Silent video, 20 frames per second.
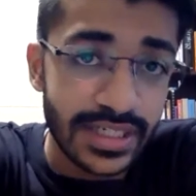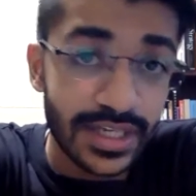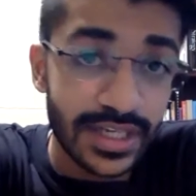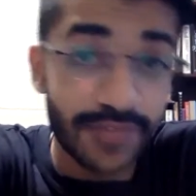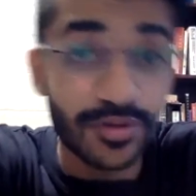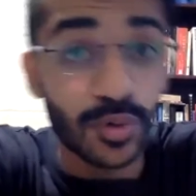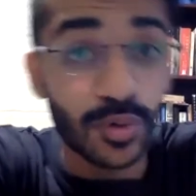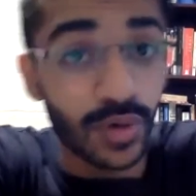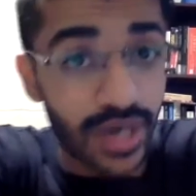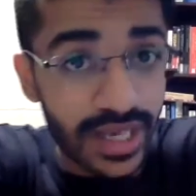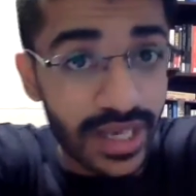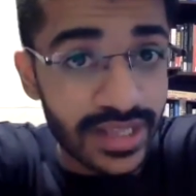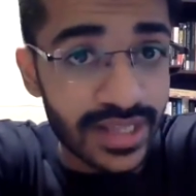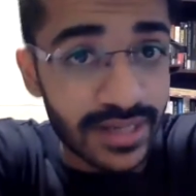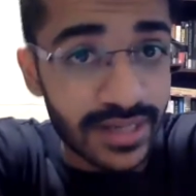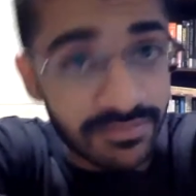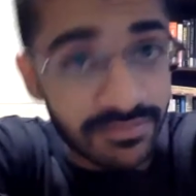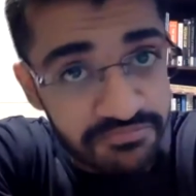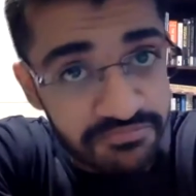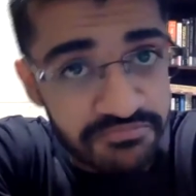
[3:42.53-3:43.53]
If you would like
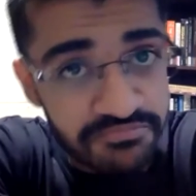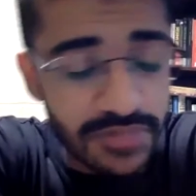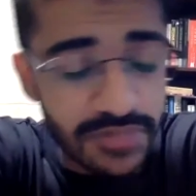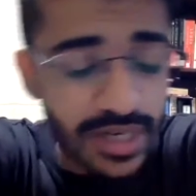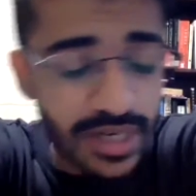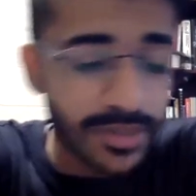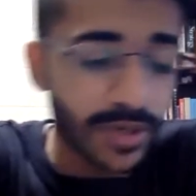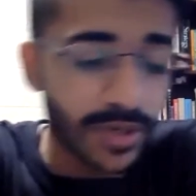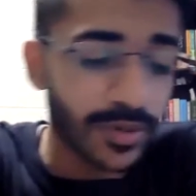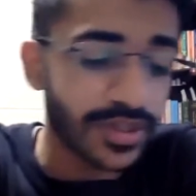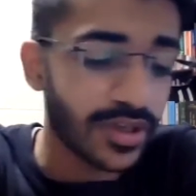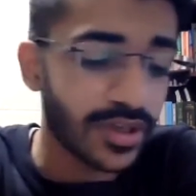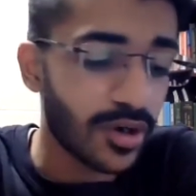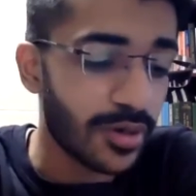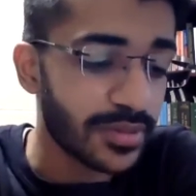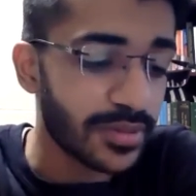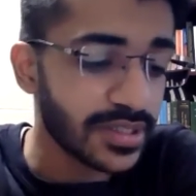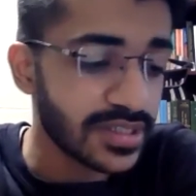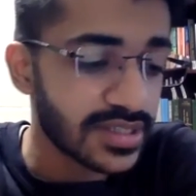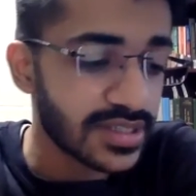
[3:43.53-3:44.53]
that, let me know in the
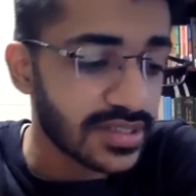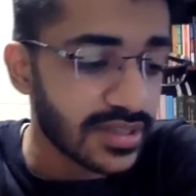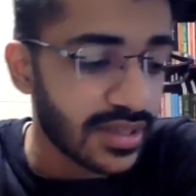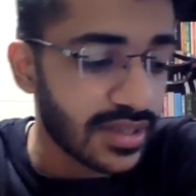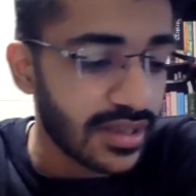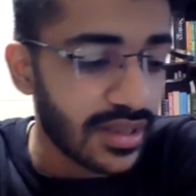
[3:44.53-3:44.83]
comments.